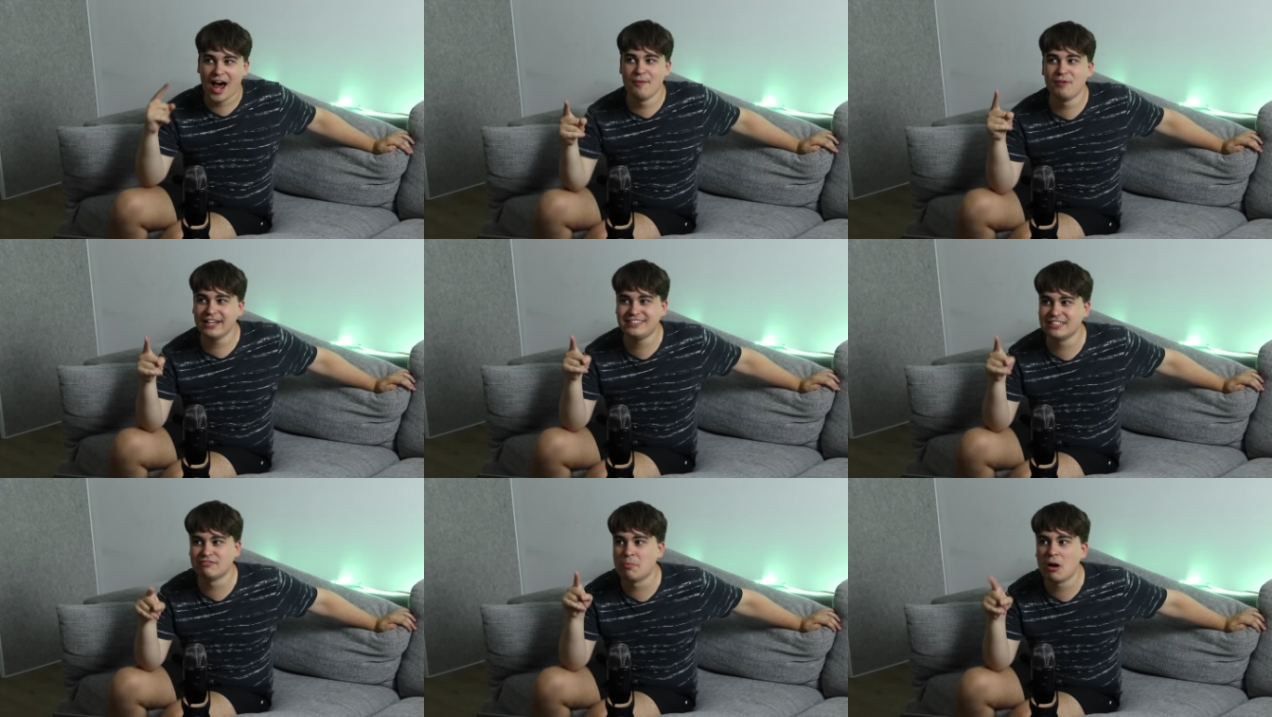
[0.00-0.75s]
I'm
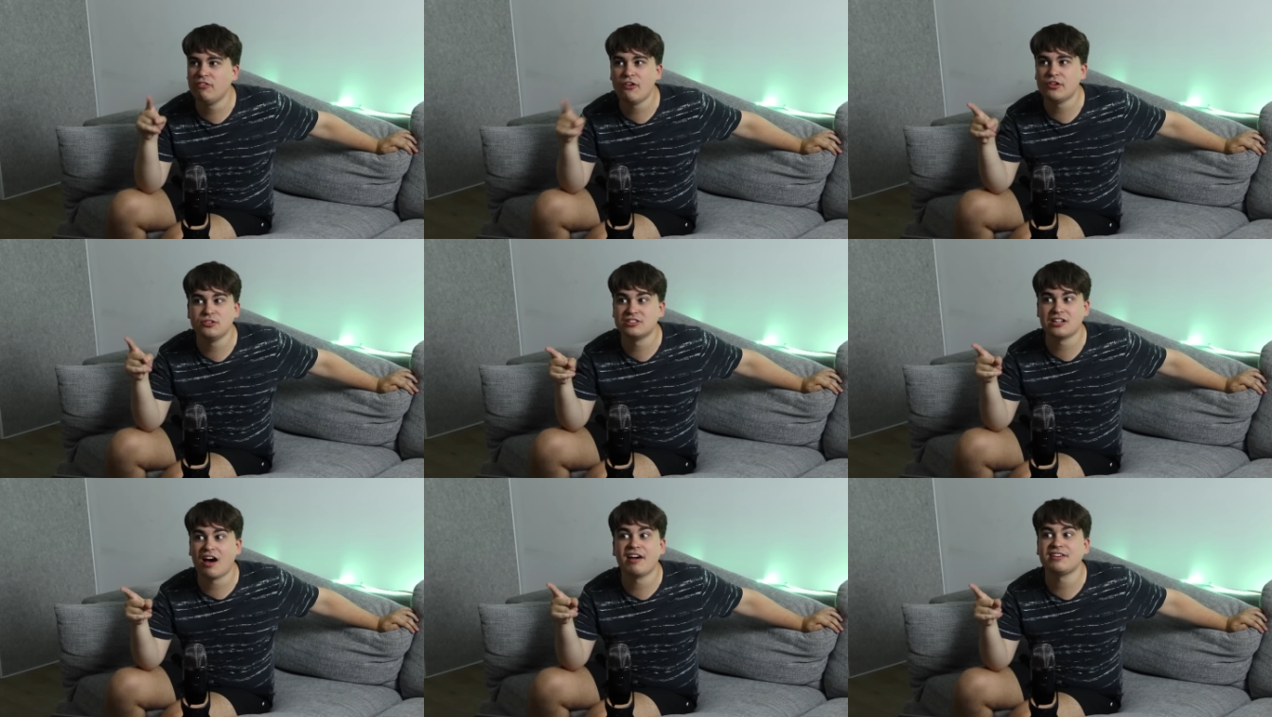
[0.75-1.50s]
waiting for both of you
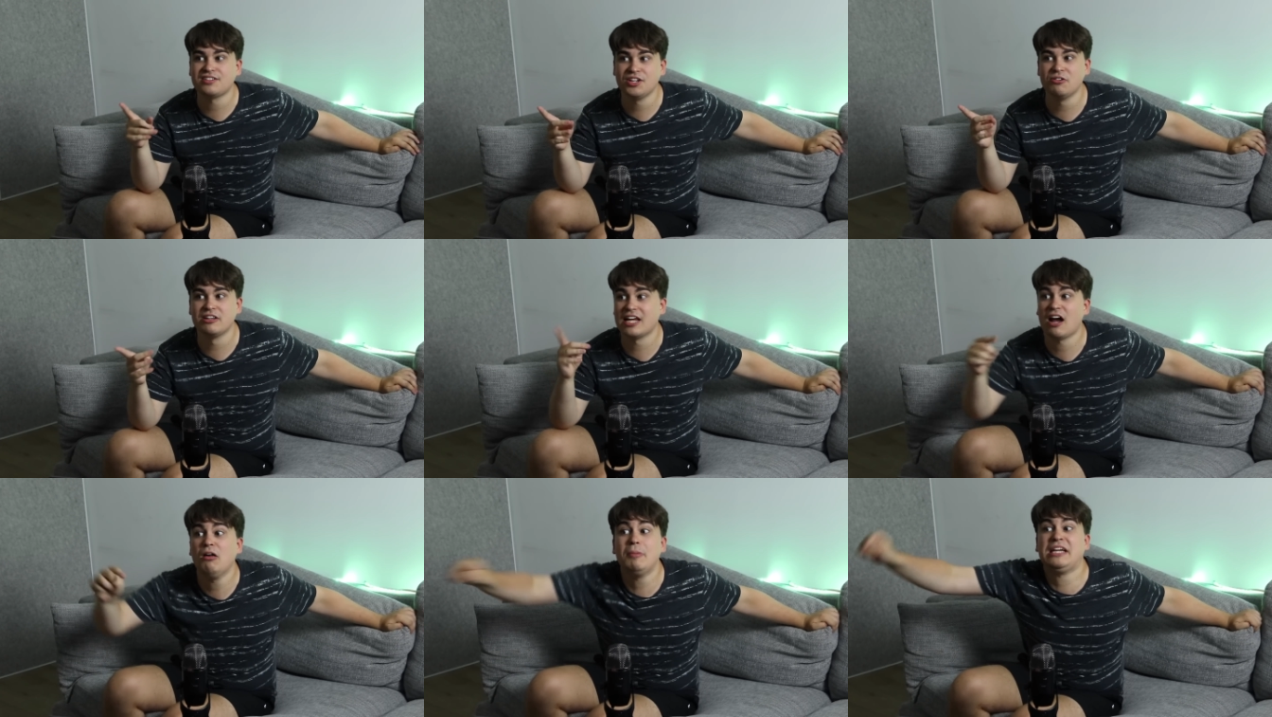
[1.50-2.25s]
to die too, and
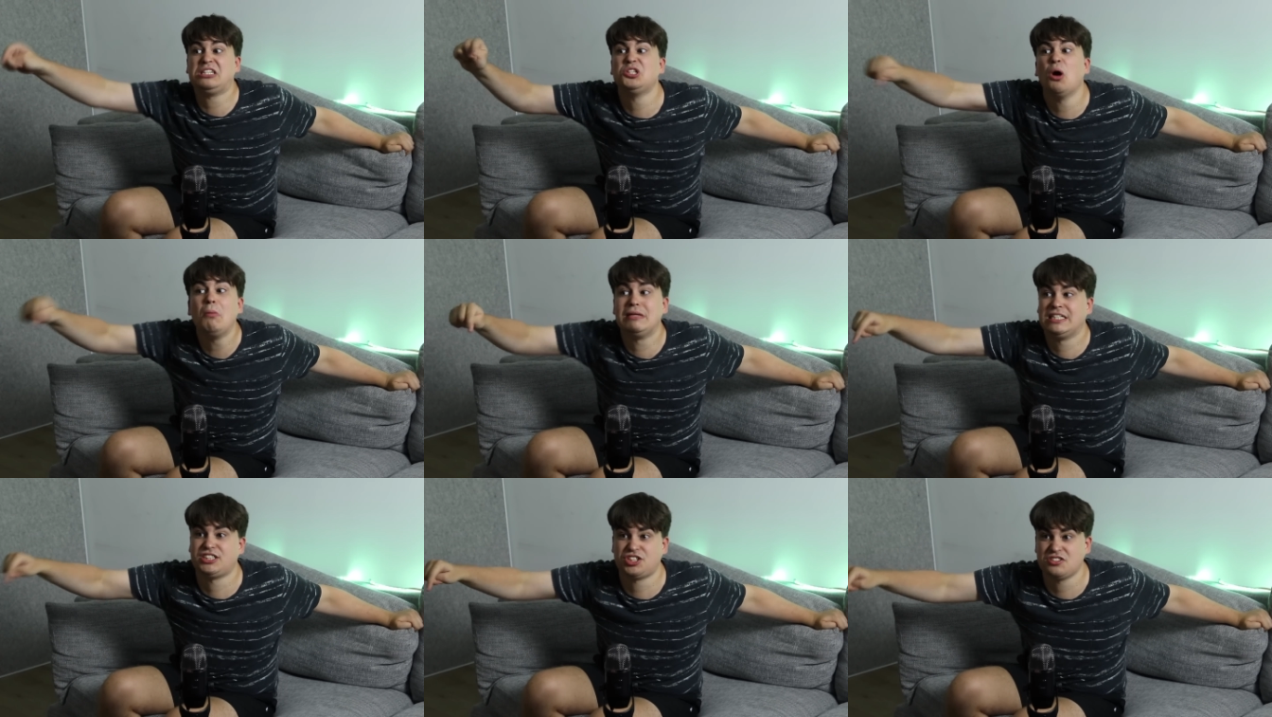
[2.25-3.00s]
then I'll make your
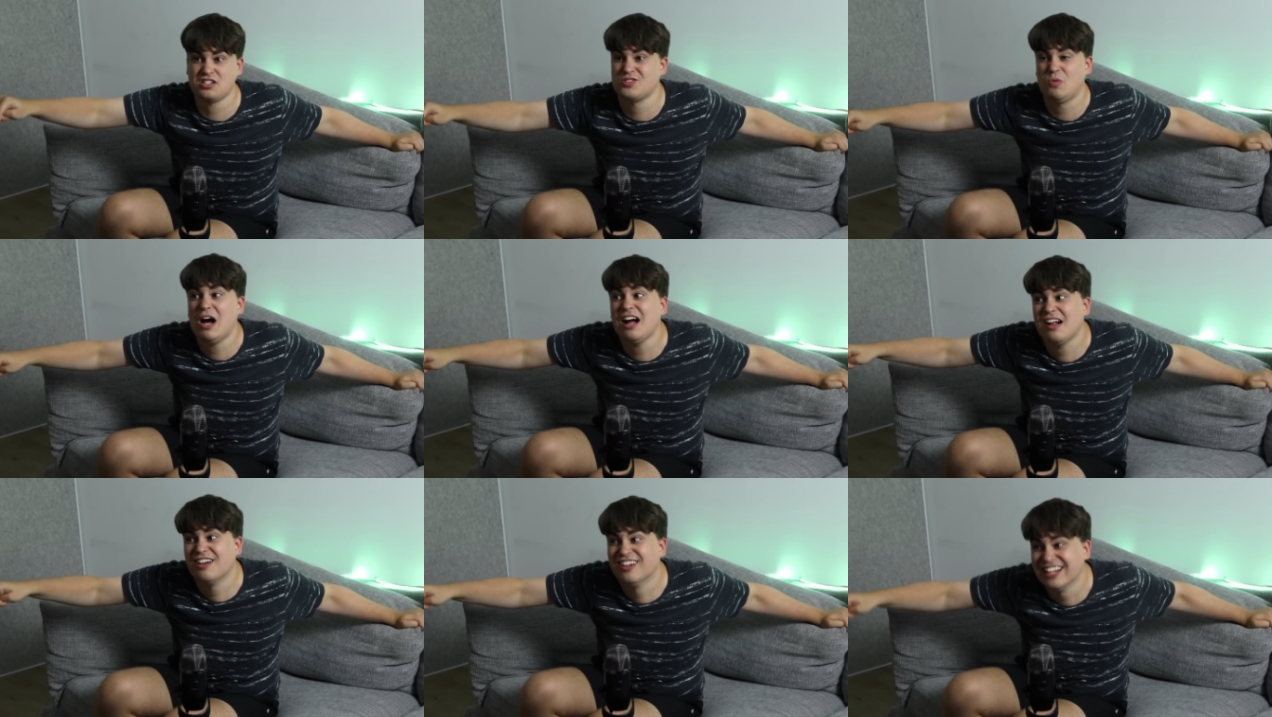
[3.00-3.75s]
miniatures as
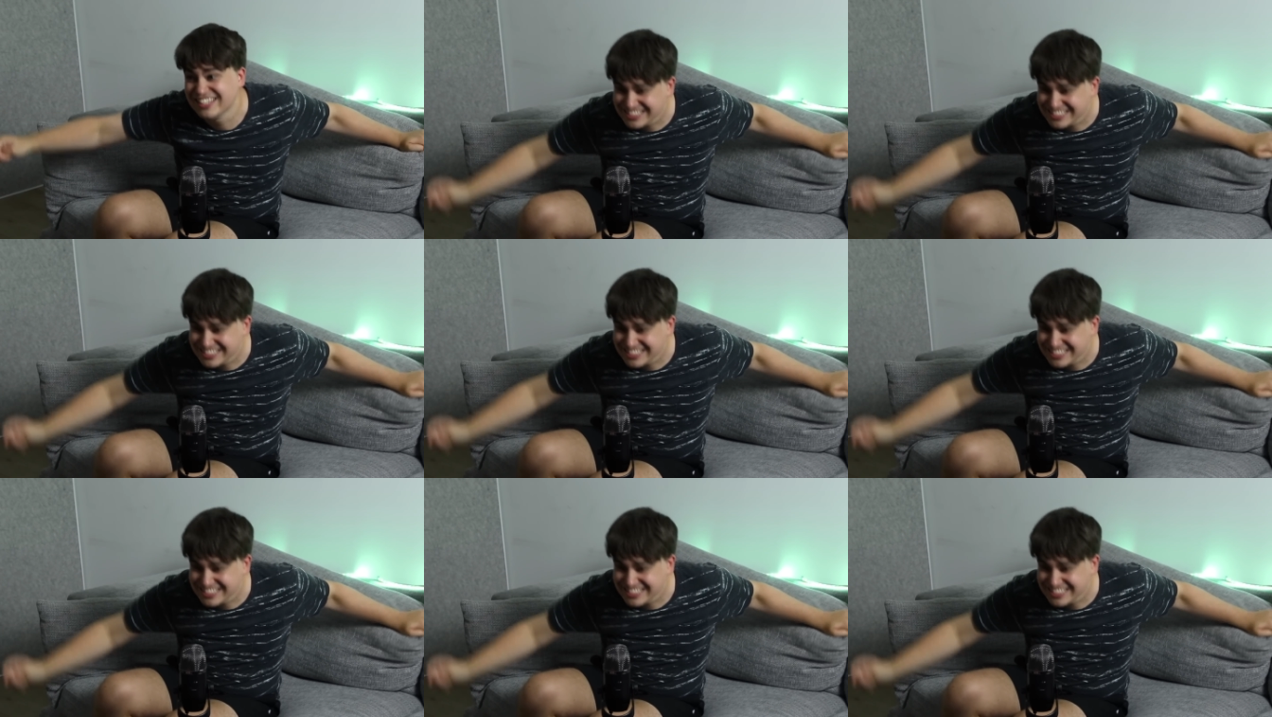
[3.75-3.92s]
well.